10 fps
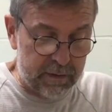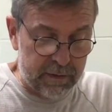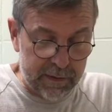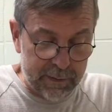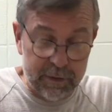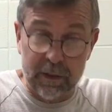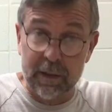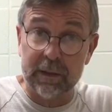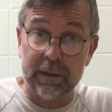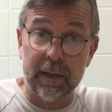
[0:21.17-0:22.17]
seams so
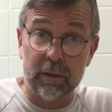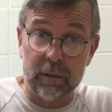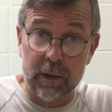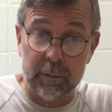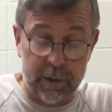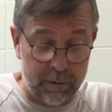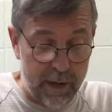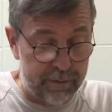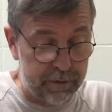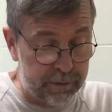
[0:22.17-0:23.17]
that they don't come
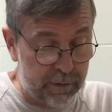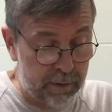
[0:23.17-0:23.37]
unraveled.